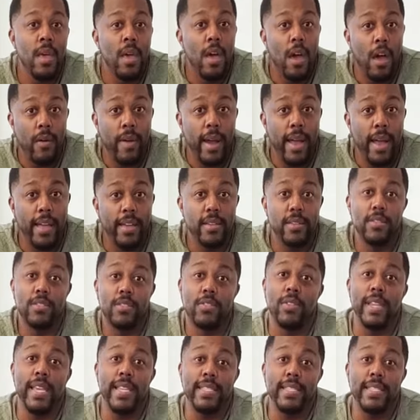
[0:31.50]
Alright,
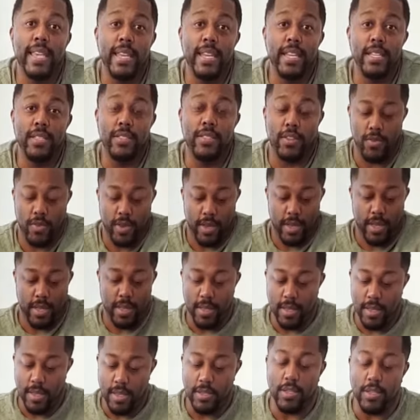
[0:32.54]
so let's get into it.
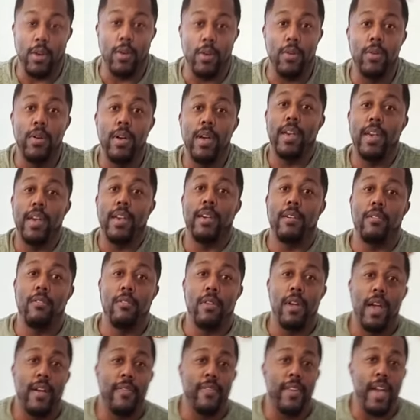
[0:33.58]
So
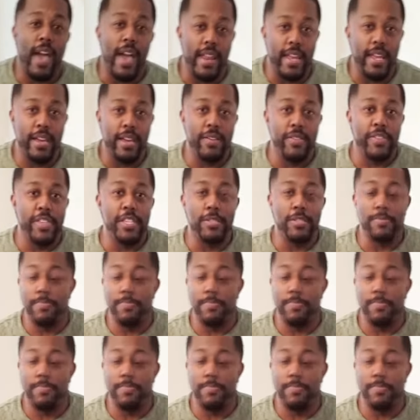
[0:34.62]
I've got here in this